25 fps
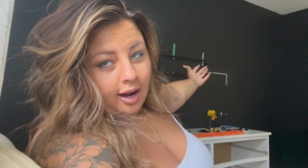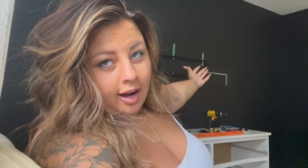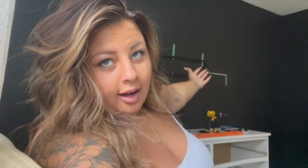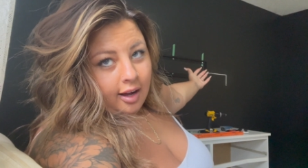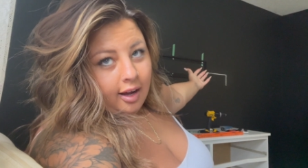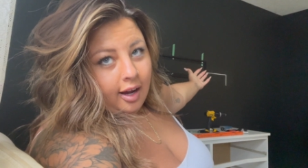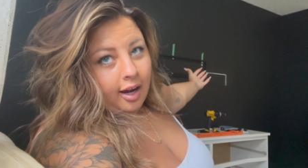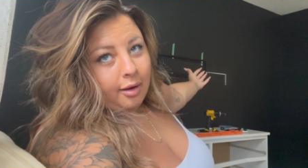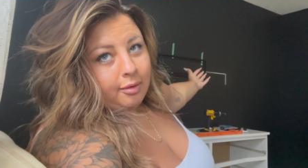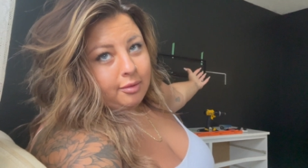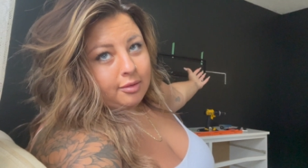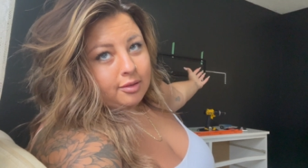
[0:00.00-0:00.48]

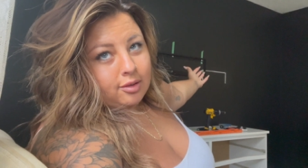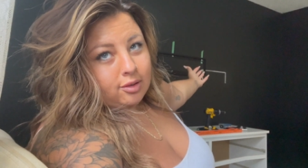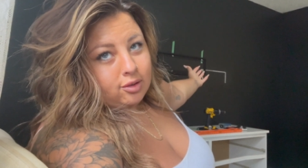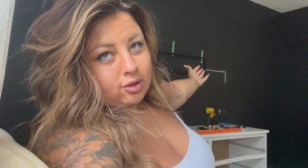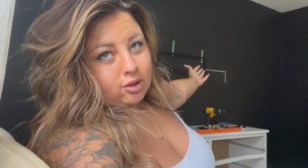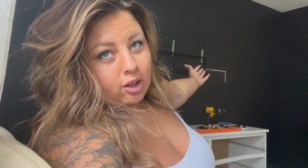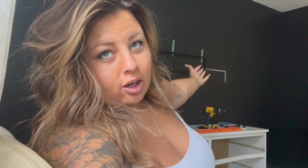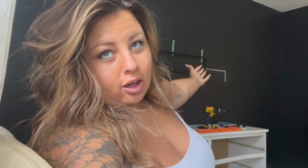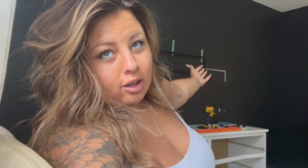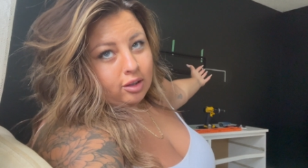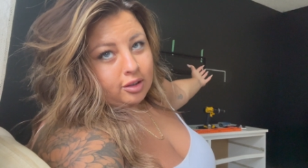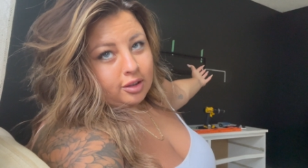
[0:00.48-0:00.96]
I was in
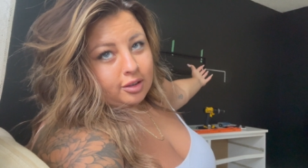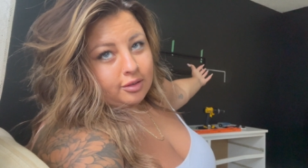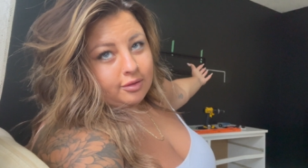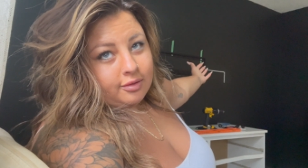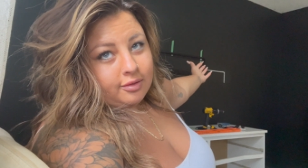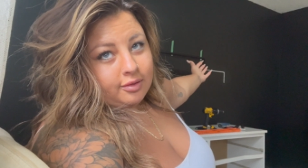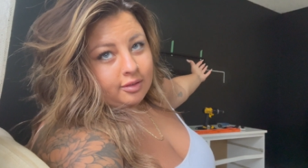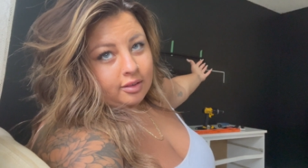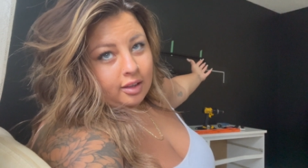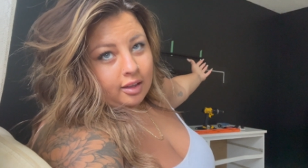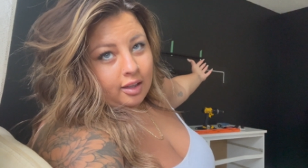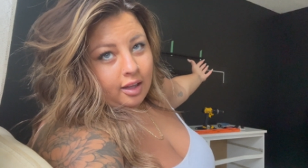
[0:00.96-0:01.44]
charge
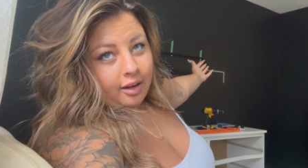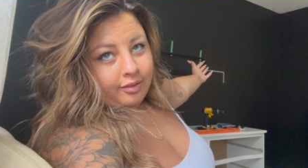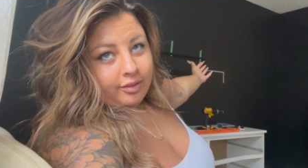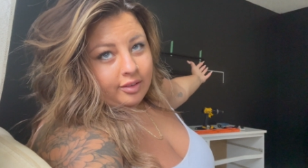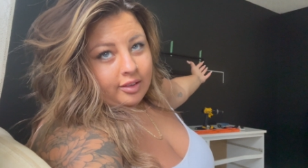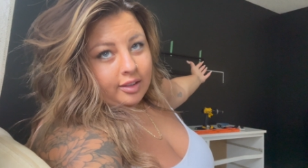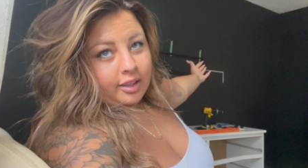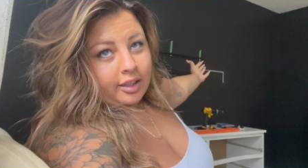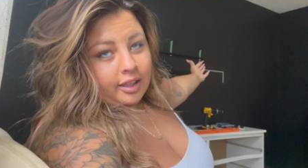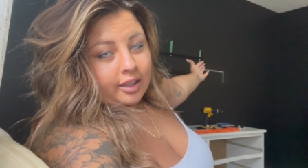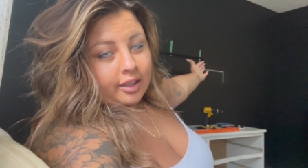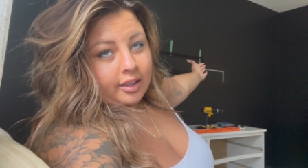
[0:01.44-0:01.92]
of
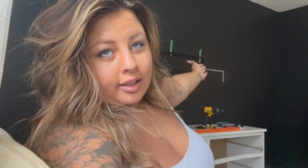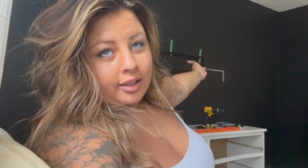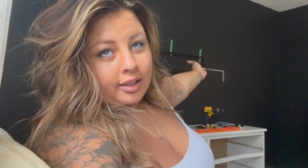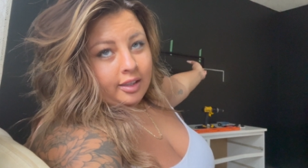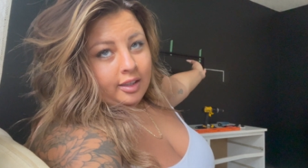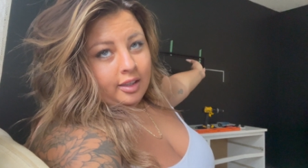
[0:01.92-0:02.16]
leveling